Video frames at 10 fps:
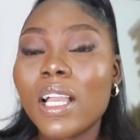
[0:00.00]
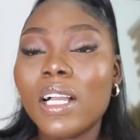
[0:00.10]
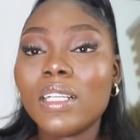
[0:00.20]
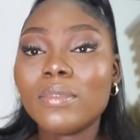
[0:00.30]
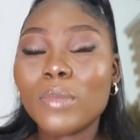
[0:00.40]

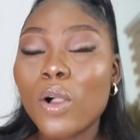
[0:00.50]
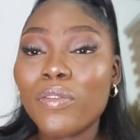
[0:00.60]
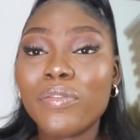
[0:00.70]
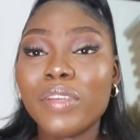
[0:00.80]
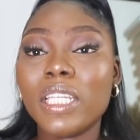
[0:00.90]
um,
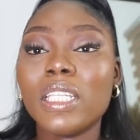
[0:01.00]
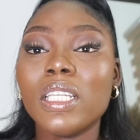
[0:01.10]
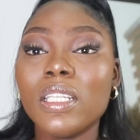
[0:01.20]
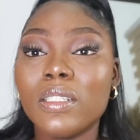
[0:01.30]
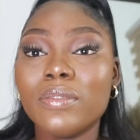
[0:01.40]
offering
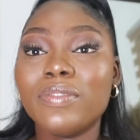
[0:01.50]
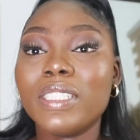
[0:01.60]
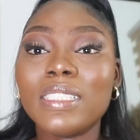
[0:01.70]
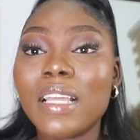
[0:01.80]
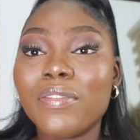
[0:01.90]
a
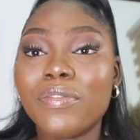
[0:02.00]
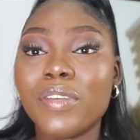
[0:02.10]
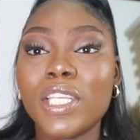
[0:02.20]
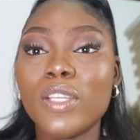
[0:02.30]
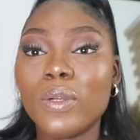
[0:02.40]
visa
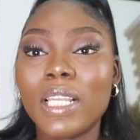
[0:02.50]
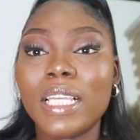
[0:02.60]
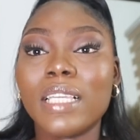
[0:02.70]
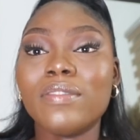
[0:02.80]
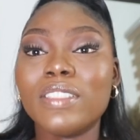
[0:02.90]
free or
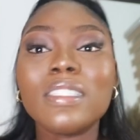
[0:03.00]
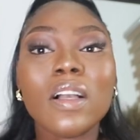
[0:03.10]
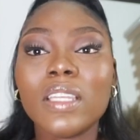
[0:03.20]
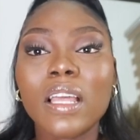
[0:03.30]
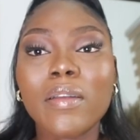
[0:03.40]
like a visa
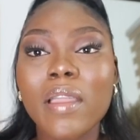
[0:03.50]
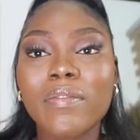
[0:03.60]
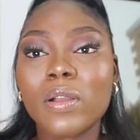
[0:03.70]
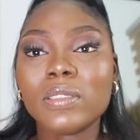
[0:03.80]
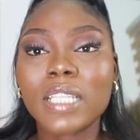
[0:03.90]
on
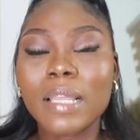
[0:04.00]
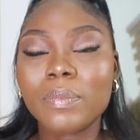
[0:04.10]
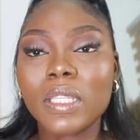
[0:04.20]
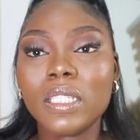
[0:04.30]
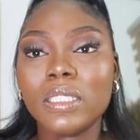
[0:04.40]
arrival
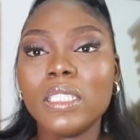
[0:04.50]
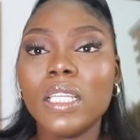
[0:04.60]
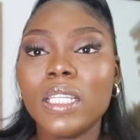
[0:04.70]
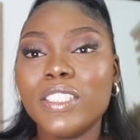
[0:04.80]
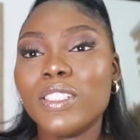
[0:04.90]
type thing
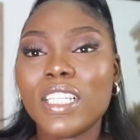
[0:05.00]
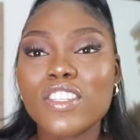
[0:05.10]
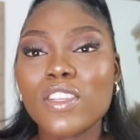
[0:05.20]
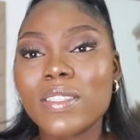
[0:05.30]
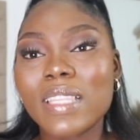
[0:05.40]
you
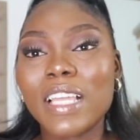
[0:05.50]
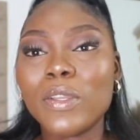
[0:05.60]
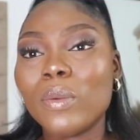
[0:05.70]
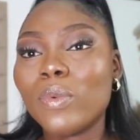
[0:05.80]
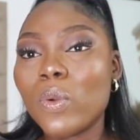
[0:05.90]
can just
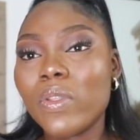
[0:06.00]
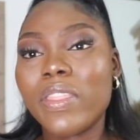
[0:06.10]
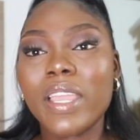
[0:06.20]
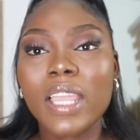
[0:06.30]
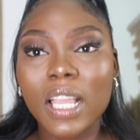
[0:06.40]
stand up go
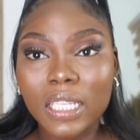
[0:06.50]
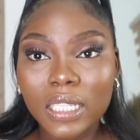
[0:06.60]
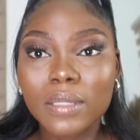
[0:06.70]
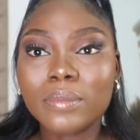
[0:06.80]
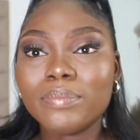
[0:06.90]
there
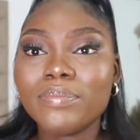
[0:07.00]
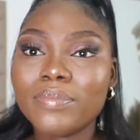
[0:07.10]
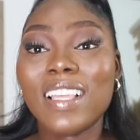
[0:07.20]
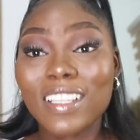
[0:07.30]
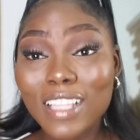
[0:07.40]
and um,
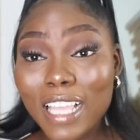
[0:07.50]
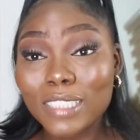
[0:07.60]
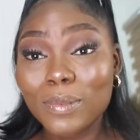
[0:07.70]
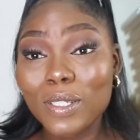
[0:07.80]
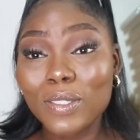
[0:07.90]

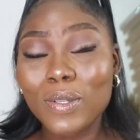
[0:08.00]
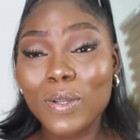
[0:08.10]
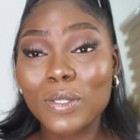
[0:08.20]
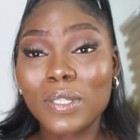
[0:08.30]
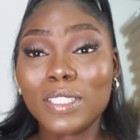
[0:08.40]
explore new
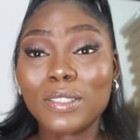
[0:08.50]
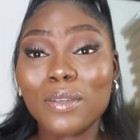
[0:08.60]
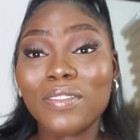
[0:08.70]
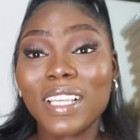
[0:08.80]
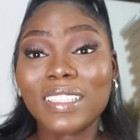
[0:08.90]
culture and
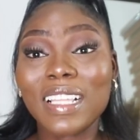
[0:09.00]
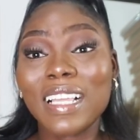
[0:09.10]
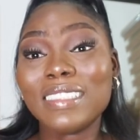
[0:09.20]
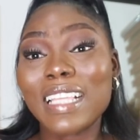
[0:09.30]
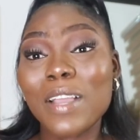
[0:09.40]
stuff like
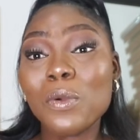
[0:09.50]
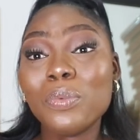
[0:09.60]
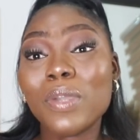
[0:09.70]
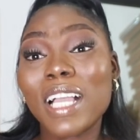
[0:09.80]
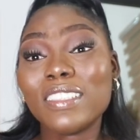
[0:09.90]
that i
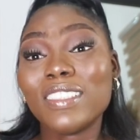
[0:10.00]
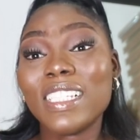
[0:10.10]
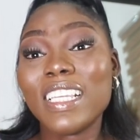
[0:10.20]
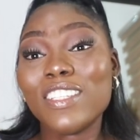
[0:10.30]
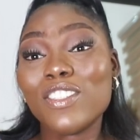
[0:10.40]
hope you
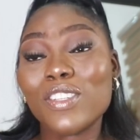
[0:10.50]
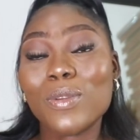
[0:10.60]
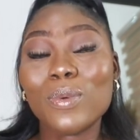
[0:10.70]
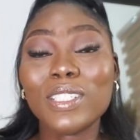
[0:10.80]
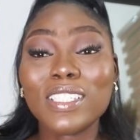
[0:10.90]
actually
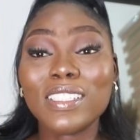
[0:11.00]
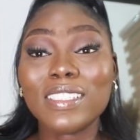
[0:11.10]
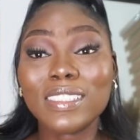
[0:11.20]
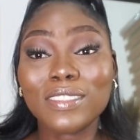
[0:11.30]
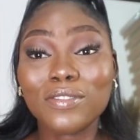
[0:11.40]
enjoy watching
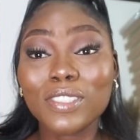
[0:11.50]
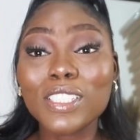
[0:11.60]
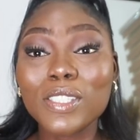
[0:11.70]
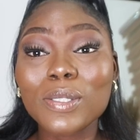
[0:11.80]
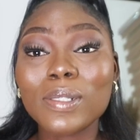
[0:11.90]
this
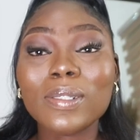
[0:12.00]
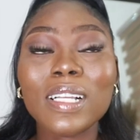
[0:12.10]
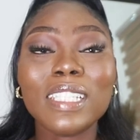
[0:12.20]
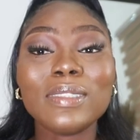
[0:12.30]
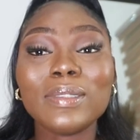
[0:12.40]
video
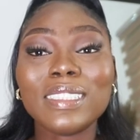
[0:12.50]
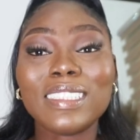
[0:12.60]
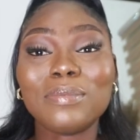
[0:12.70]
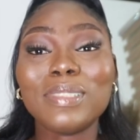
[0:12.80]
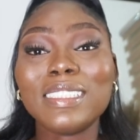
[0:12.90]
i know
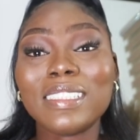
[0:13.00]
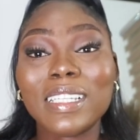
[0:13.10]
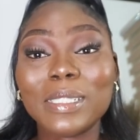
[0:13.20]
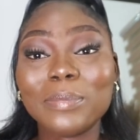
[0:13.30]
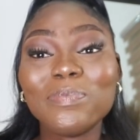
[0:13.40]
it's been um,